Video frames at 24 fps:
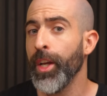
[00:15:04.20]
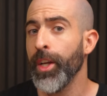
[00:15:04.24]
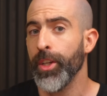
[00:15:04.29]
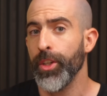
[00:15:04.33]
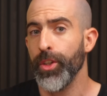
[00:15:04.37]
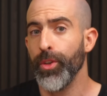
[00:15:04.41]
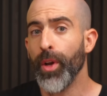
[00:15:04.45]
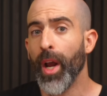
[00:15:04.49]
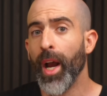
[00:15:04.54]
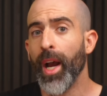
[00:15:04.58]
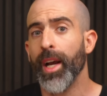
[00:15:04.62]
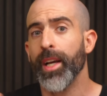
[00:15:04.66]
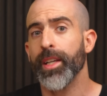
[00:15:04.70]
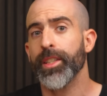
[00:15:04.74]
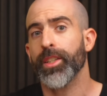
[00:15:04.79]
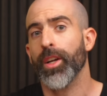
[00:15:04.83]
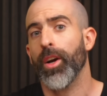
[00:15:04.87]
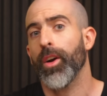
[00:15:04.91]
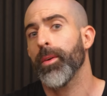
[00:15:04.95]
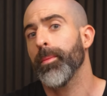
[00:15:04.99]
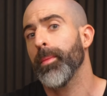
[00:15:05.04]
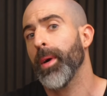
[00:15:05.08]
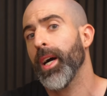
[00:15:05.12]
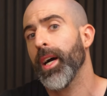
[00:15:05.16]
You guys
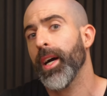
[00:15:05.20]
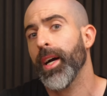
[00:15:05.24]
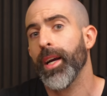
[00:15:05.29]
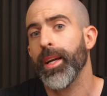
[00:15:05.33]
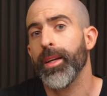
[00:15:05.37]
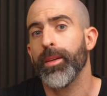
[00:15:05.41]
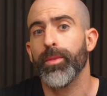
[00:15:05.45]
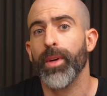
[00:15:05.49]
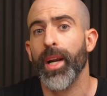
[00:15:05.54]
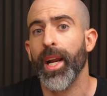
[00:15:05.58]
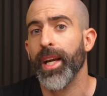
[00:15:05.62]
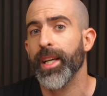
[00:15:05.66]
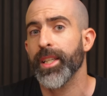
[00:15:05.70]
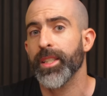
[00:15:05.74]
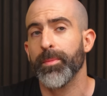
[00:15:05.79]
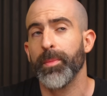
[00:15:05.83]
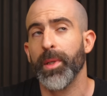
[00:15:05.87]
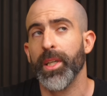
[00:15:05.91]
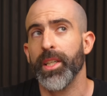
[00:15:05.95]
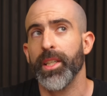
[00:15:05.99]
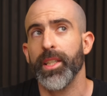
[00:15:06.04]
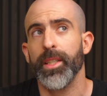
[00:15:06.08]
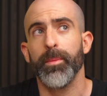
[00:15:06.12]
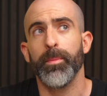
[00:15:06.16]
are my
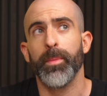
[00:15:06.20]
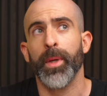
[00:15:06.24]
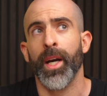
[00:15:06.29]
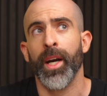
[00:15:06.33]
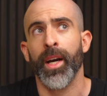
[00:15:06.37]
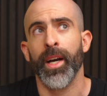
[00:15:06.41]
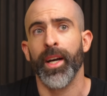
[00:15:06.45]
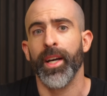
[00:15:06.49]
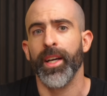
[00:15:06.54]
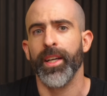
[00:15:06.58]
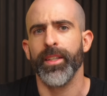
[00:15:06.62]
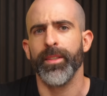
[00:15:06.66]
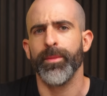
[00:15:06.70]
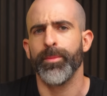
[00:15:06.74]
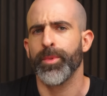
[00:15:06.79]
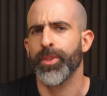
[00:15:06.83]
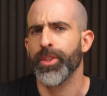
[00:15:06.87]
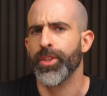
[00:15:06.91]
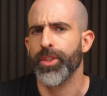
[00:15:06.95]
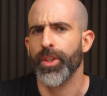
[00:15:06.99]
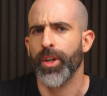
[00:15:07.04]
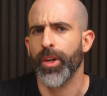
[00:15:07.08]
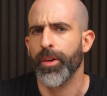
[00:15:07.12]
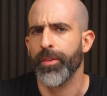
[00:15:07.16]
Raspberry Pi
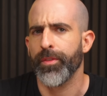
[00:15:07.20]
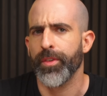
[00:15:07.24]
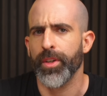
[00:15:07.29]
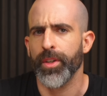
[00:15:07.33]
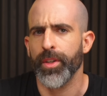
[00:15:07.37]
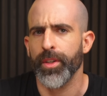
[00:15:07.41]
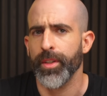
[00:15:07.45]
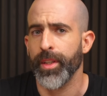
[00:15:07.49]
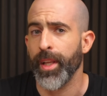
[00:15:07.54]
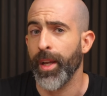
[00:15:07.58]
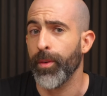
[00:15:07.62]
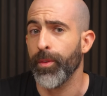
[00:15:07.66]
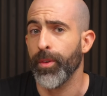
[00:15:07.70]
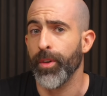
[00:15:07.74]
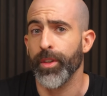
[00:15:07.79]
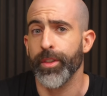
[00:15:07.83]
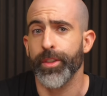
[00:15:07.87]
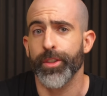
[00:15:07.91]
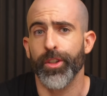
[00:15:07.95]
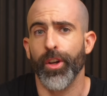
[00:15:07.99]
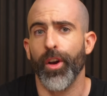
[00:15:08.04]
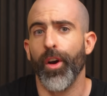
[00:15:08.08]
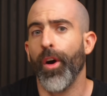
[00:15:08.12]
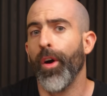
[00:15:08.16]
server that
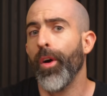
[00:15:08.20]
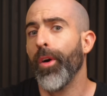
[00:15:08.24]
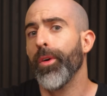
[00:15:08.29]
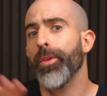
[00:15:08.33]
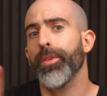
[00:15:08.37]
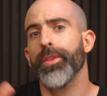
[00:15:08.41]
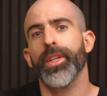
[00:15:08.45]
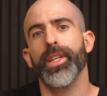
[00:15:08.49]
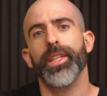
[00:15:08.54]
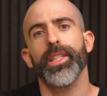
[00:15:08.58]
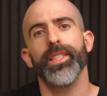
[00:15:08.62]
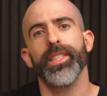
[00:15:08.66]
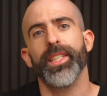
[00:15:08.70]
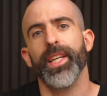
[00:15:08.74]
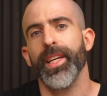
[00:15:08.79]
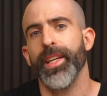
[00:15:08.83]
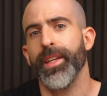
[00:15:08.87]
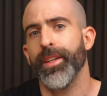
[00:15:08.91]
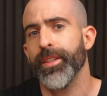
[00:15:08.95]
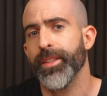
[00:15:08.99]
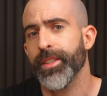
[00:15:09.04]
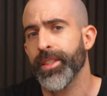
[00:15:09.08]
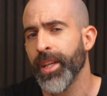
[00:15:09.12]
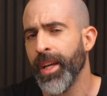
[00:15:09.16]
runs all the
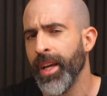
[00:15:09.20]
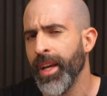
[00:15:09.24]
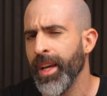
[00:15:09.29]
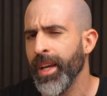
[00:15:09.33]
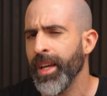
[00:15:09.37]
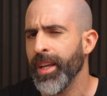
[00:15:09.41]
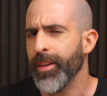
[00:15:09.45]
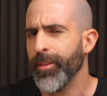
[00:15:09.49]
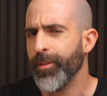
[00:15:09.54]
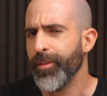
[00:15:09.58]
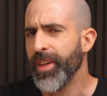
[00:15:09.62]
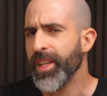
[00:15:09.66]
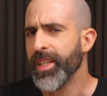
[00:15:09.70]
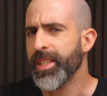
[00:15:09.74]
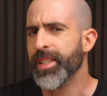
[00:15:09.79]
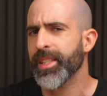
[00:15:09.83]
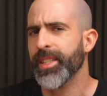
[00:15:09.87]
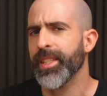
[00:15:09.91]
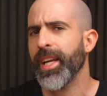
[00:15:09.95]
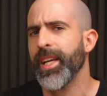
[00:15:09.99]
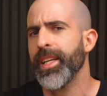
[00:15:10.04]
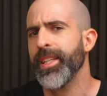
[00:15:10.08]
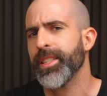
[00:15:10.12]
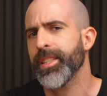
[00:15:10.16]
containers and fits
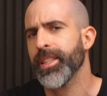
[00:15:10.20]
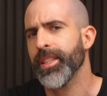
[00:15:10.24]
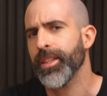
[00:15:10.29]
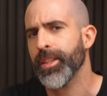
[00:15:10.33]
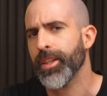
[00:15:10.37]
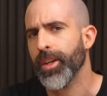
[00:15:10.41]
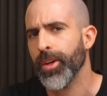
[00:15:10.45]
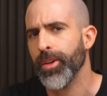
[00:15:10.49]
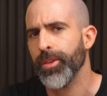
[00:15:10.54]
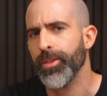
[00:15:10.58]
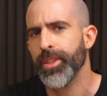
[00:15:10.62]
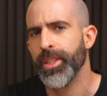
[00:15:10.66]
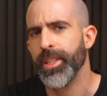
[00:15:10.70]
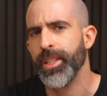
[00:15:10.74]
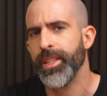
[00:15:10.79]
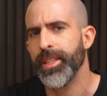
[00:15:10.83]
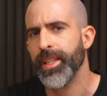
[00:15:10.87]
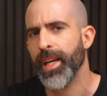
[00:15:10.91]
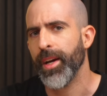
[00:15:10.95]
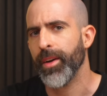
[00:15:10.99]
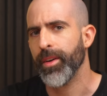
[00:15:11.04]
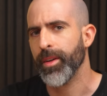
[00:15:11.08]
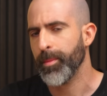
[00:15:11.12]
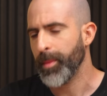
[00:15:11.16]
nice and cozy
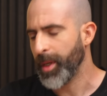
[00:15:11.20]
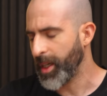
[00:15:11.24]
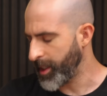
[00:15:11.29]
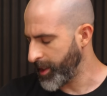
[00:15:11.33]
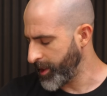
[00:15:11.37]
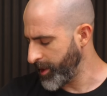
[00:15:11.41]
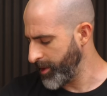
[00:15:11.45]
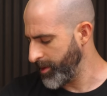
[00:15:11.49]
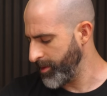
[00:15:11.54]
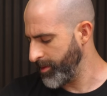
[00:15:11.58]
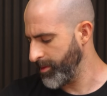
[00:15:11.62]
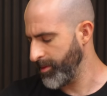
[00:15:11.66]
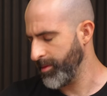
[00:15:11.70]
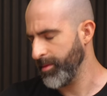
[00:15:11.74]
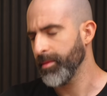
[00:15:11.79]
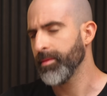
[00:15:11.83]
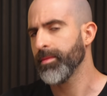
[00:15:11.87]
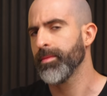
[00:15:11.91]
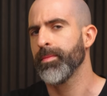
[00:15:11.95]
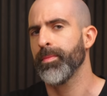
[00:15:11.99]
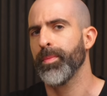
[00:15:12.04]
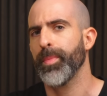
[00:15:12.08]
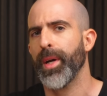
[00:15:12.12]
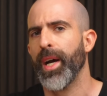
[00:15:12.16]
down in my
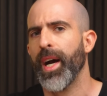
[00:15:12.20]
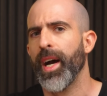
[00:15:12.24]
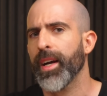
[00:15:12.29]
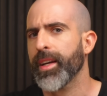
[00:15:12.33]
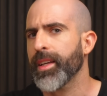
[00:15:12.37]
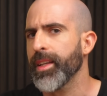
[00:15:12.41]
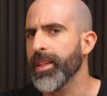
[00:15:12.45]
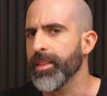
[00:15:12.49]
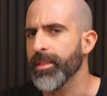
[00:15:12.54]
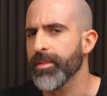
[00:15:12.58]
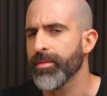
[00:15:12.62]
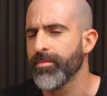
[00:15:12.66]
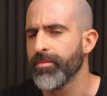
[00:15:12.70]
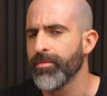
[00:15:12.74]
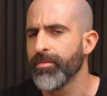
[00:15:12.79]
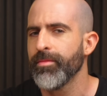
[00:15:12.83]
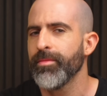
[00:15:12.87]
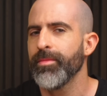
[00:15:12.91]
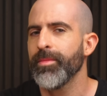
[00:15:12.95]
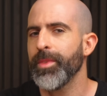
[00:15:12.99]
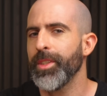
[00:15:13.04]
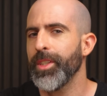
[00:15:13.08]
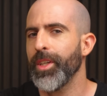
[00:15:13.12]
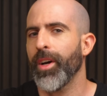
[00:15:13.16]
pocket.
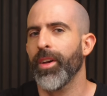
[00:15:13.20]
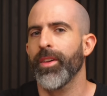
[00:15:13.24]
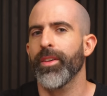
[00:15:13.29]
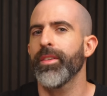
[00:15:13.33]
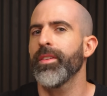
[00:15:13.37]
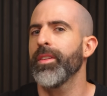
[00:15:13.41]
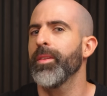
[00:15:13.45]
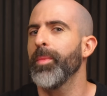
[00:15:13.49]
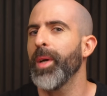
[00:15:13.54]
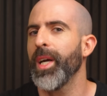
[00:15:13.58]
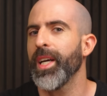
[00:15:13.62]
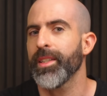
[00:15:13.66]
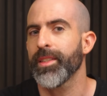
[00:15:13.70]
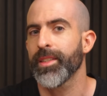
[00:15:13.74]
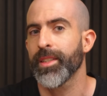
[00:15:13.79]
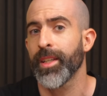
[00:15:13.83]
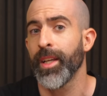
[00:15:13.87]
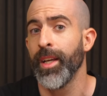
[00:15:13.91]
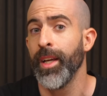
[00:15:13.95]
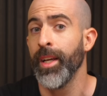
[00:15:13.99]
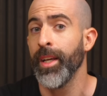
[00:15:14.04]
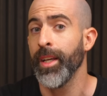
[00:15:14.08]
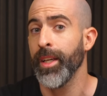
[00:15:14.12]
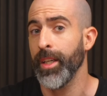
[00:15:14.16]
Y'all are the best.
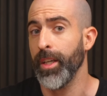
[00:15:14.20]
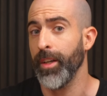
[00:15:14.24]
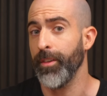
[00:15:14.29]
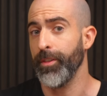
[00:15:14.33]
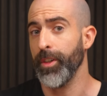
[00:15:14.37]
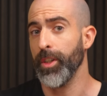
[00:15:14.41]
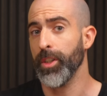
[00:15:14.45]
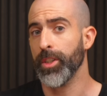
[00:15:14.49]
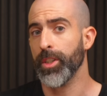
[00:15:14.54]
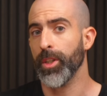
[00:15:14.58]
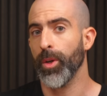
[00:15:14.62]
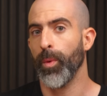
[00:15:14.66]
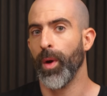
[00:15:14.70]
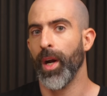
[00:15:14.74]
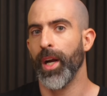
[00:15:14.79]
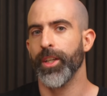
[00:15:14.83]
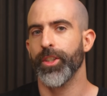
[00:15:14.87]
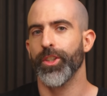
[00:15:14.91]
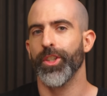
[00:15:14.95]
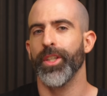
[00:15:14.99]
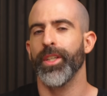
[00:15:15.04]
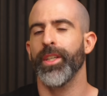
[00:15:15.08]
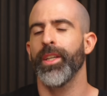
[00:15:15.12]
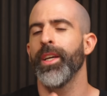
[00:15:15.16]
And if you're still
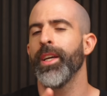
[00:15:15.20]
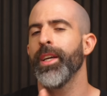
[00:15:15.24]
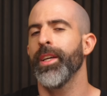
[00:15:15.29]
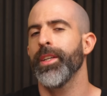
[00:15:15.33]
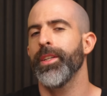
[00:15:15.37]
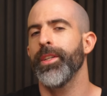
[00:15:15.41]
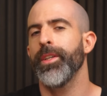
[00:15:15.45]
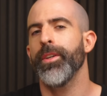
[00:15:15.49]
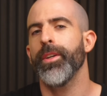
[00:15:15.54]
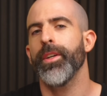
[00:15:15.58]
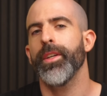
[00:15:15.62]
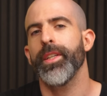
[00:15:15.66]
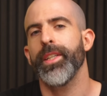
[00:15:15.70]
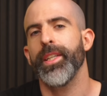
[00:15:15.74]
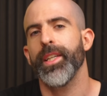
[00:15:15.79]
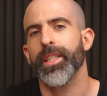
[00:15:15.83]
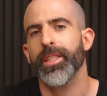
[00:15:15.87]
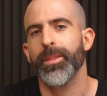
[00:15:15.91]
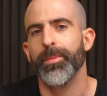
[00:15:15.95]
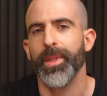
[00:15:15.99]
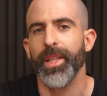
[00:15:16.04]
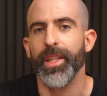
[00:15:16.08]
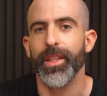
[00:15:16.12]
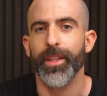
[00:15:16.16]
watching, you're an
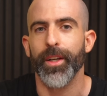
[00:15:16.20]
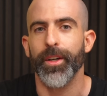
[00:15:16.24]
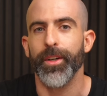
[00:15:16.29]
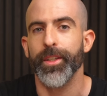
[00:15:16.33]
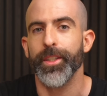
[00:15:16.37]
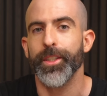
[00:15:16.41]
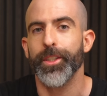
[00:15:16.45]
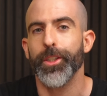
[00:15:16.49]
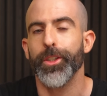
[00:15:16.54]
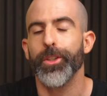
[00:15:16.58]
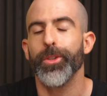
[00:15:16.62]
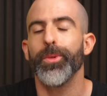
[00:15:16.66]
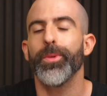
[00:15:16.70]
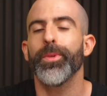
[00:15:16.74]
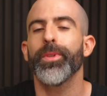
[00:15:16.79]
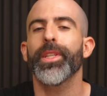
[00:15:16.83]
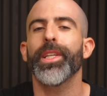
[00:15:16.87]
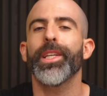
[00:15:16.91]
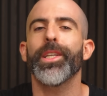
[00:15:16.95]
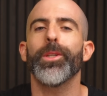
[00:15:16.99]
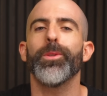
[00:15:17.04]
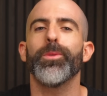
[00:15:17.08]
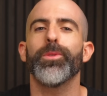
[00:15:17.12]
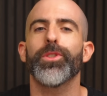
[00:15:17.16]
ESP32.
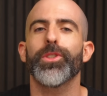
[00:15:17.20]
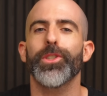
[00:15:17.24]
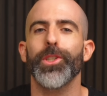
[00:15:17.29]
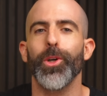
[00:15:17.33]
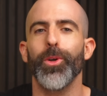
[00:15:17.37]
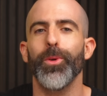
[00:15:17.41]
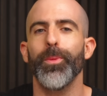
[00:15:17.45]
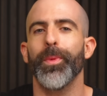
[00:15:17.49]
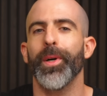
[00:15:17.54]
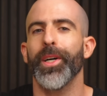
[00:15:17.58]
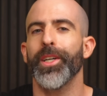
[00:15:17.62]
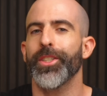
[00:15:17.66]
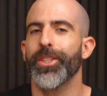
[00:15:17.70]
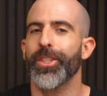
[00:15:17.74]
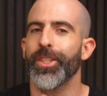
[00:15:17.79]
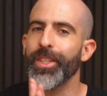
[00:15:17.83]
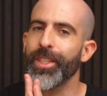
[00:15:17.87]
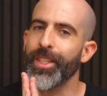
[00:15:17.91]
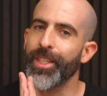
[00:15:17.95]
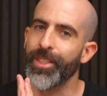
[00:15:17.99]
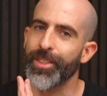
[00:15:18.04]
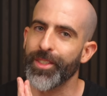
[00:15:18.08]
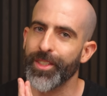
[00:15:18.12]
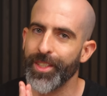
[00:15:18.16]
Thank you so much,
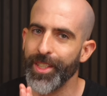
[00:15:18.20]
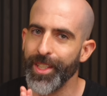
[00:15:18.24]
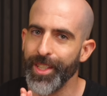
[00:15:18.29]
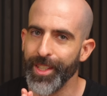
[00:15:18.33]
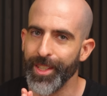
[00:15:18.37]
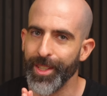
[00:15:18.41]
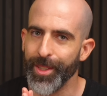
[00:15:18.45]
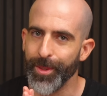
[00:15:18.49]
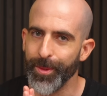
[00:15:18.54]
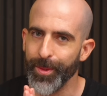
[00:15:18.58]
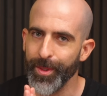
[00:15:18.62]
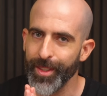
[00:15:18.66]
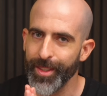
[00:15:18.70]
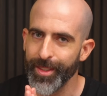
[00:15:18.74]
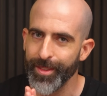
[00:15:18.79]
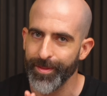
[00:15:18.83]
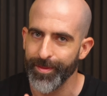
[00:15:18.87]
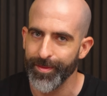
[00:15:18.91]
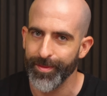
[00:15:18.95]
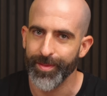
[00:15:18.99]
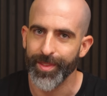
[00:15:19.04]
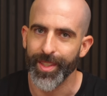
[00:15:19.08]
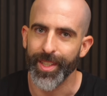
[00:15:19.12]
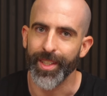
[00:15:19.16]
and I'll see you
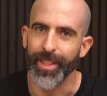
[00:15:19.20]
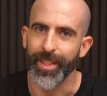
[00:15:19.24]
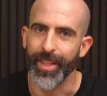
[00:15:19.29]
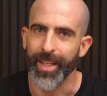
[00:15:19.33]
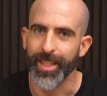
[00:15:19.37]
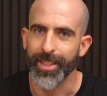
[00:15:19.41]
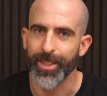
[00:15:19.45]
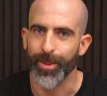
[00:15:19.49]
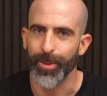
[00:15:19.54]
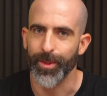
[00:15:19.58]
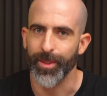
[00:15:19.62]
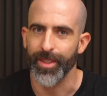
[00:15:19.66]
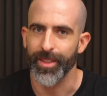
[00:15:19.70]
in the next one.